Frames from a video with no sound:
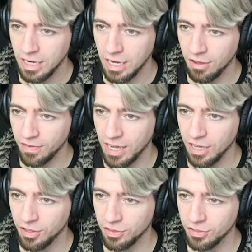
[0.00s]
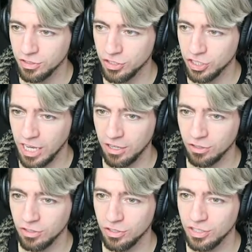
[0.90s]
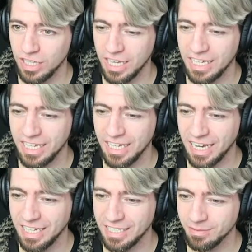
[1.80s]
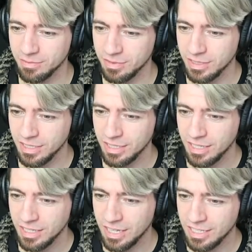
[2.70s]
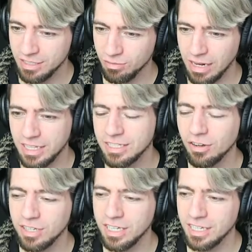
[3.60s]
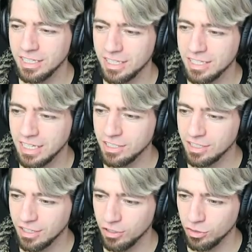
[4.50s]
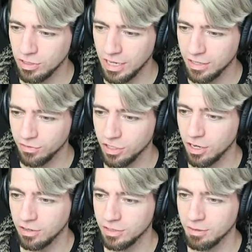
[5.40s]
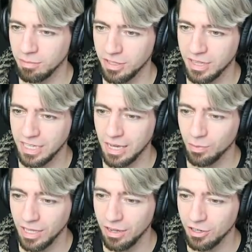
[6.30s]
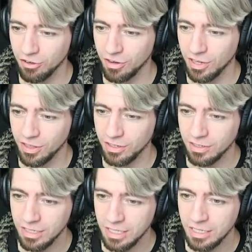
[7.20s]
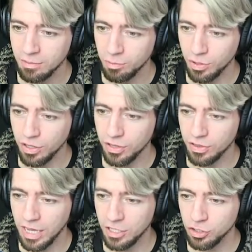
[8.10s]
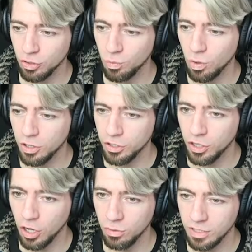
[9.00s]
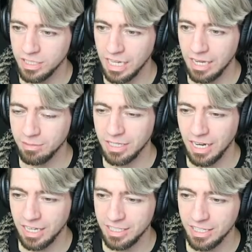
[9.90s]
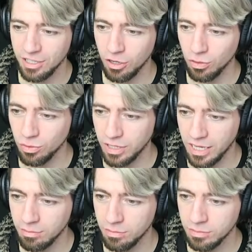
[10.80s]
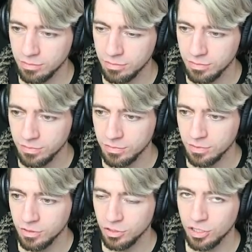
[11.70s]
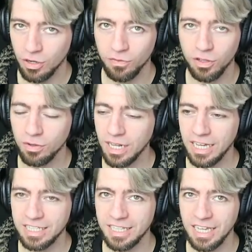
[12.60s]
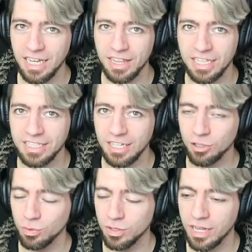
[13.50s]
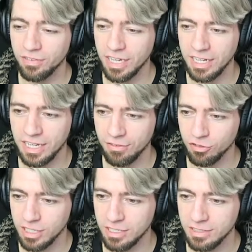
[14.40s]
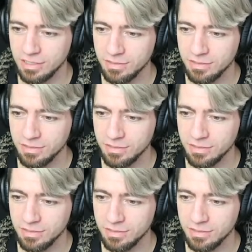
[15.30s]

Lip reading: Leviathan Scales, a key item. It's not key in the sense that you kind of can't complete the game without it or anything. But that is your one and only time to collect it in the whole game. So if you don't collect it there, that's it. You will never get it ever again.